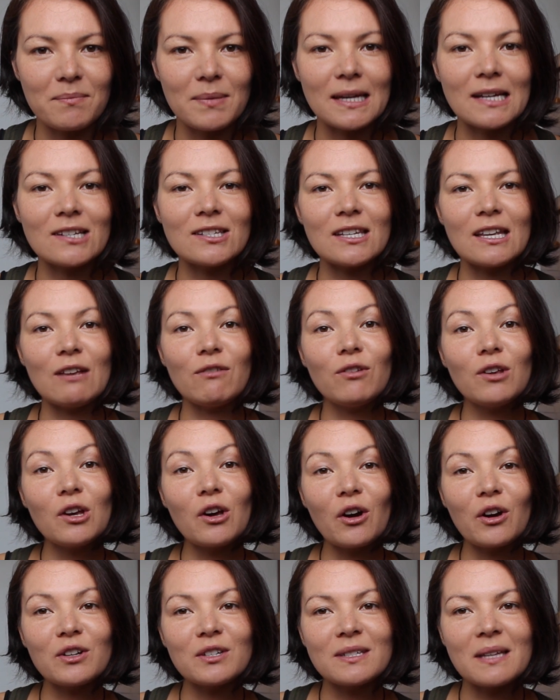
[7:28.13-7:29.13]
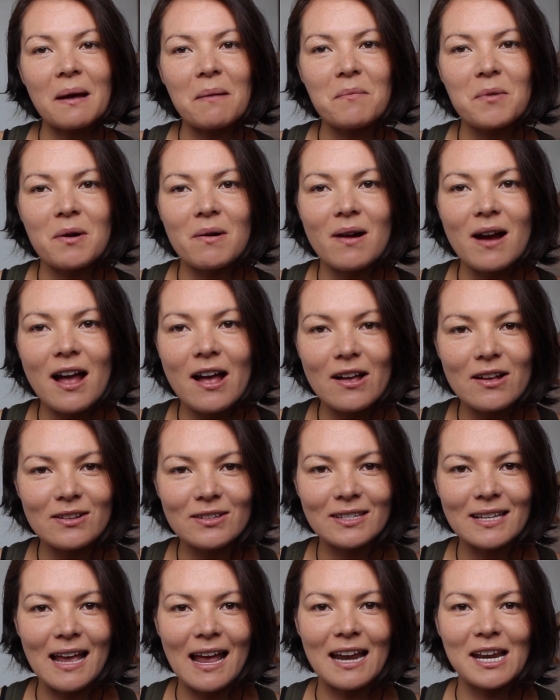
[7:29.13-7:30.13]
because if you go somewhere
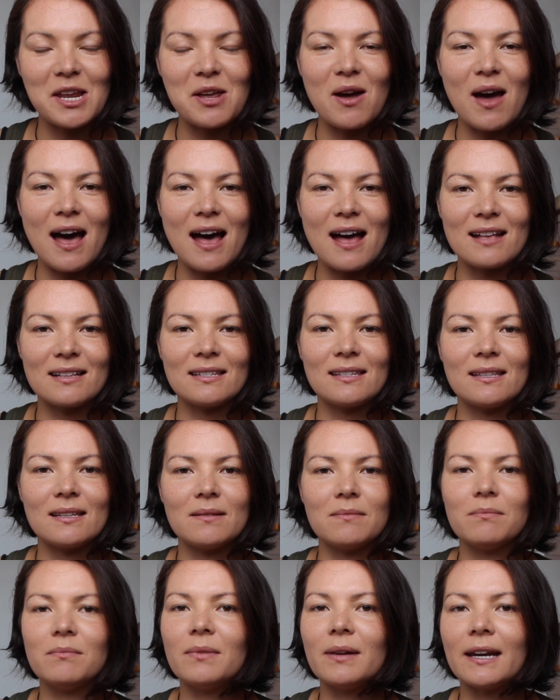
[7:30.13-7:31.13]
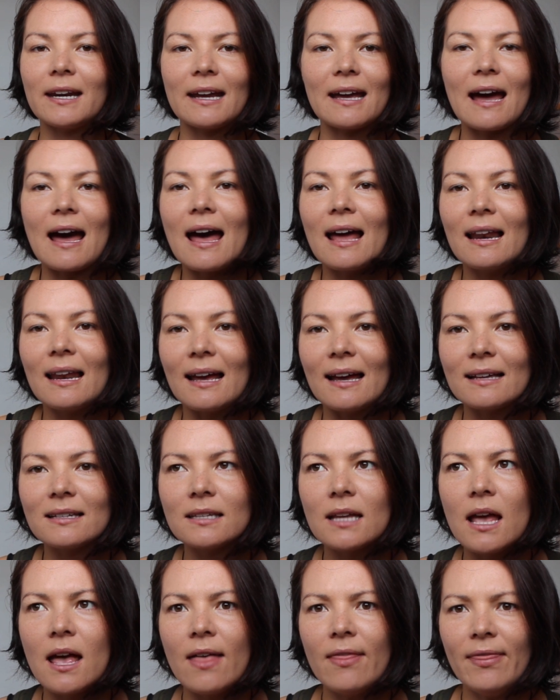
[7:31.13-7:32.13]
else and you ask them me regalas,